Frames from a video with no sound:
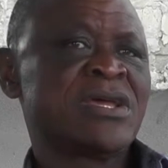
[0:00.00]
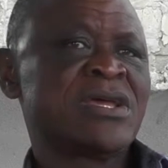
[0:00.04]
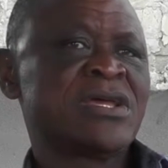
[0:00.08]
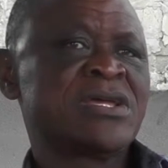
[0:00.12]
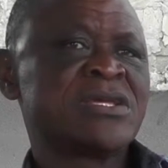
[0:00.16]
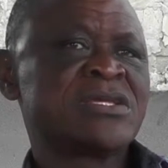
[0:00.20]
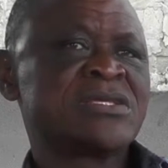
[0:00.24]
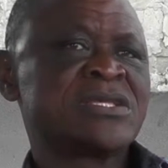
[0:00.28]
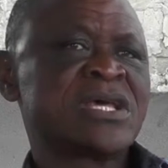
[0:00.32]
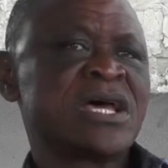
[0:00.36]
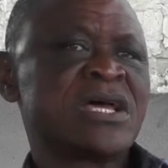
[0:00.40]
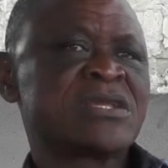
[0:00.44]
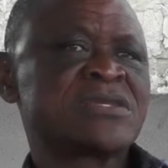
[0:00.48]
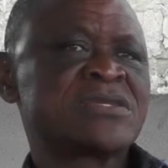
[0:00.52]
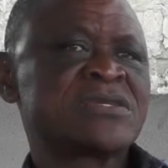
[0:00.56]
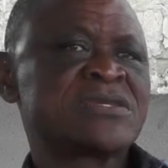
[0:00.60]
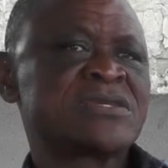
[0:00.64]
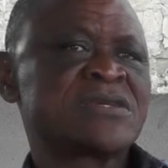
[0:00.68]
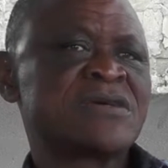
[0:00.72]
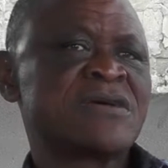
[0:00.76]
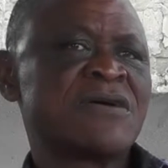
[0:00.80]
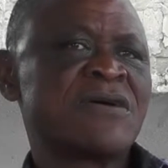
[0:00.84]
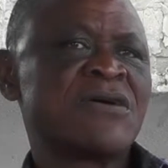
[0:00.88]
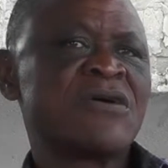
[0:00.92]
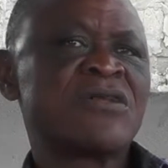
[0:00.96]
is
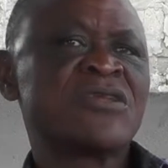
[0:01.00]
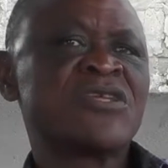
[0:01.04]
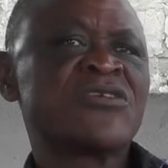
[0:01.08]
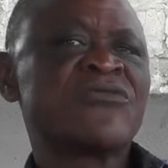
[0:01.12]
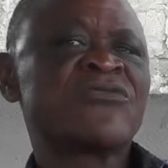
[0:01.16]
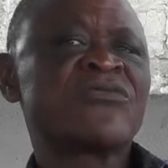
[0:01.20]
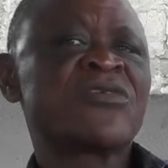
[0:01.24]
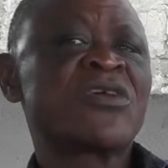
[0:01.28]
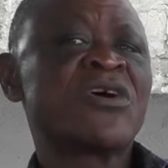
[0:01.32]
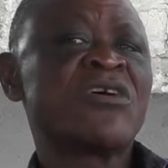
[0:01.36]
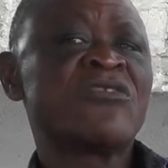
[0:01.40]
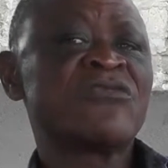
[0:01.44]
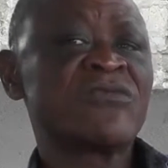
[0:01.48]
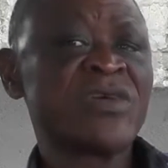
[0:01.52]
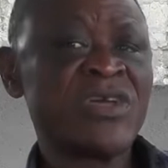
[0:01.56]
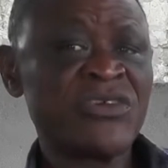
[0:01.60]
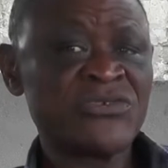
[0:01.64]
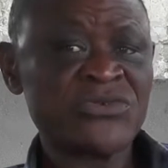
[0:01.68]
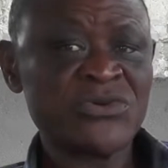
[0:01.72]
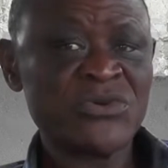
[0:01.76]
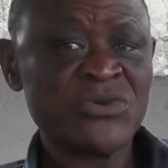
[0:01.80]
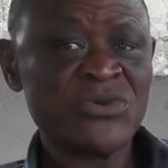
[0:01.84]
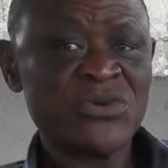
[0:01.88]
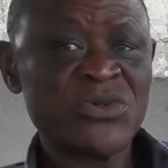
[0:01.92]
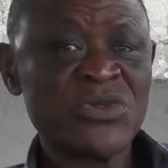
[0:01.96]
that on the floor of
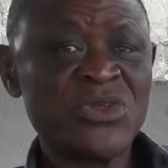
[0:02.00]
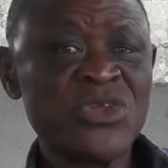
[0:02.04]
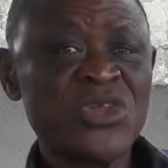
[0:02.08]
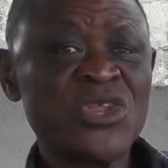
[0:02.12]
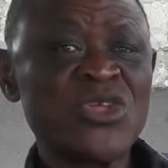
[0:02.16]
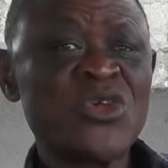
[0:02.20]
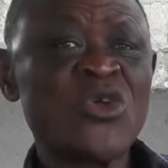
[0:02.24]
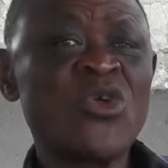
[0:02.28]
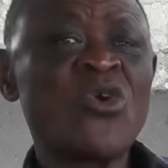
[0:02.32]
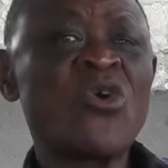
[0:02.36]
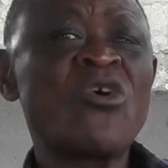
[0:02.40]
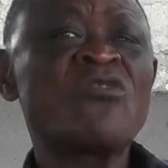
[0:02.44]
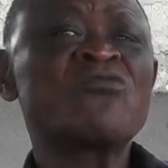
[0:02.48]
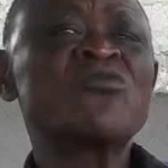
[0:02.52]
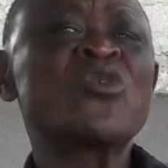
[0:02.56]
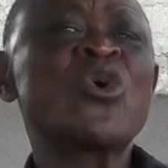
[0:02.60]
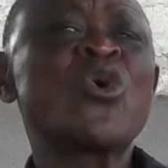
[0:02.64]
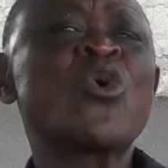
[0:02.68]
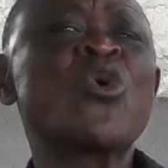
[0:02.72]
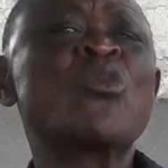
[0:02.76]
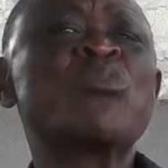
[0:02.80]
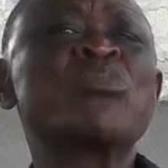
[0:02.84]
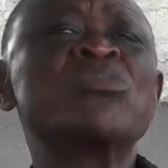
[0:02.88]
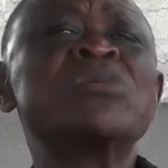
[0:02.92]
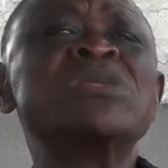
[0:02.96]
ESCO, the governor
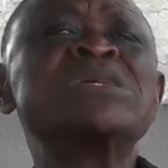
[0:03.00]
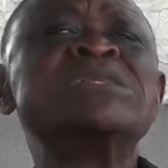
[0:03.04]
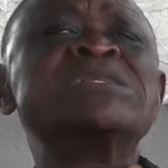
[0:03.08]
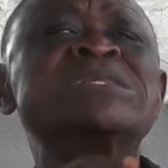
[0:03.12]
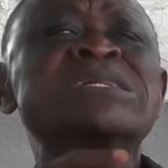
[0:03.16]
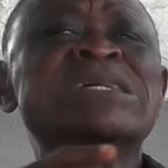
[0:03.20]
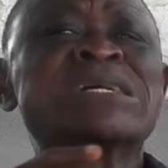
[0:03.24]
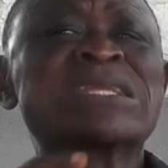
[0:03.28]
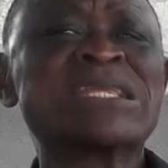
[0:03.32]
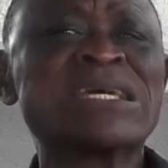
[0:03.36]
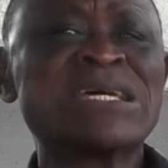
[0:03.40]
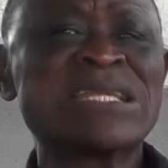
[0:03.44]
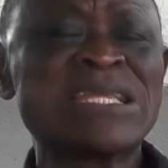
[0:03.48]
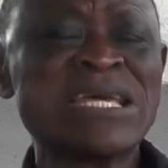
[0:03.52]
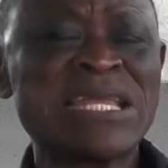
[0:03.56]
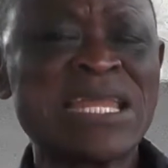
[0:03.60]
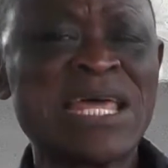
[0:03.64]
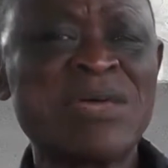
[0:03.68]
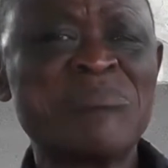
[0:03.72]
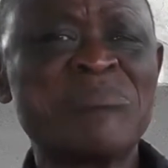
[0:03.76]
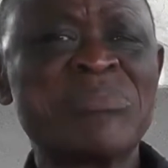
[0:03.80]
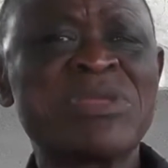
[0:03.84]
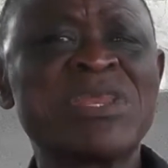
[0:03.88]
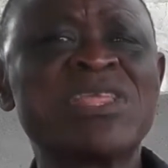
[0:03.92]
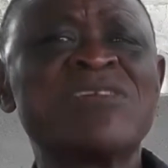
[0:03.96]
openly declared, and
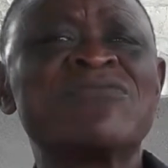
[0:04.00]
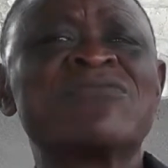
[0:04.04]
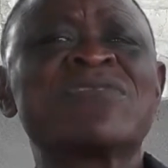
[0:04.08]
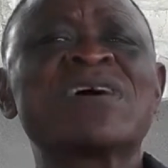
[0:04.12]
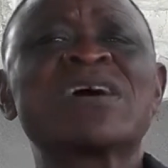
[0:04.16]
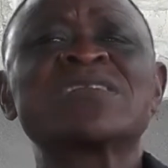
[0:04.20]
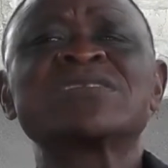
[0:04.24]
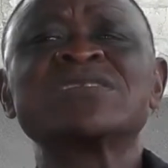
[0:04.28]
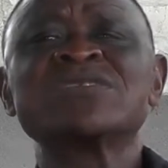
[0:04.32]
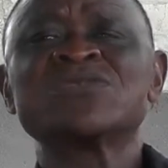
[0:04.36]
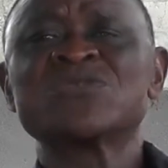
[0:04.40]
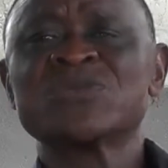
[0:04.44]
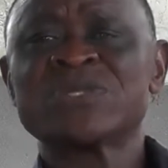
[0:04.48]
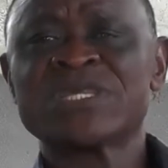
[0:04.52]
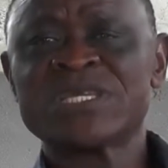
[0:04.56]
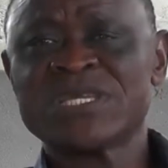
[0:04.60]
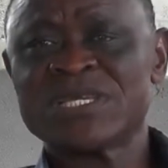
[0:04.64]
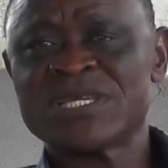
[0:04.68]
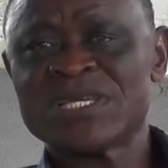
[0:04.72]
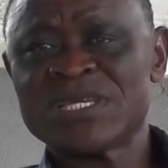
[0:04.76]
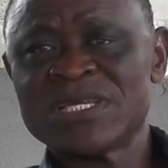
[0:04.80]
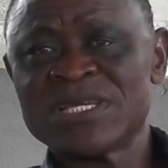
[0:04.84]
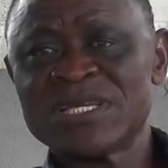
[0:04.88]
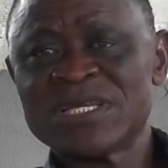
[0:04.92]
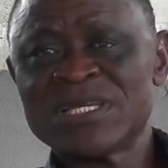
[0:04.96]
I believe that today,